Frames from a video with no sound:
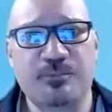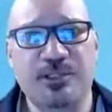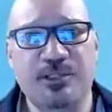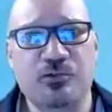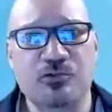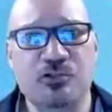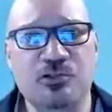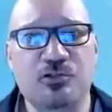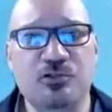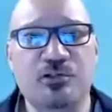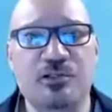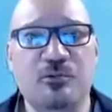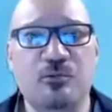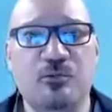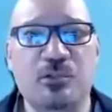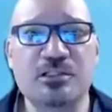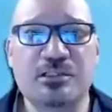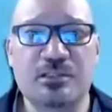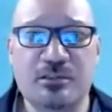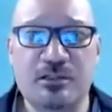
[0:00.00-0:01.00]
because they're the
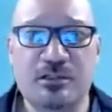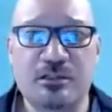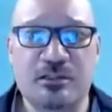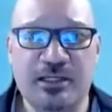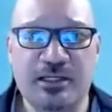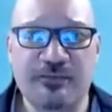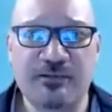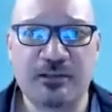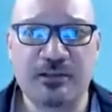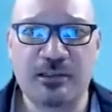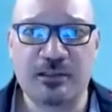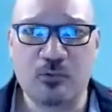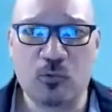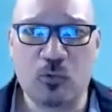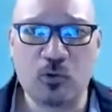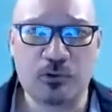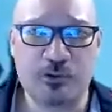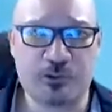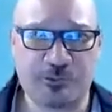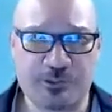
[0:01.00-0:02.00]
ones that are giving the
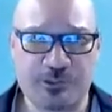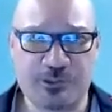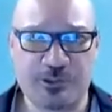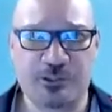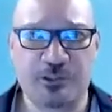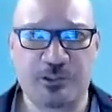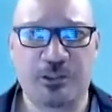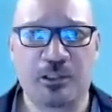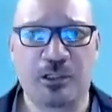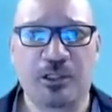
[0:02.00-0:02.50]
orders.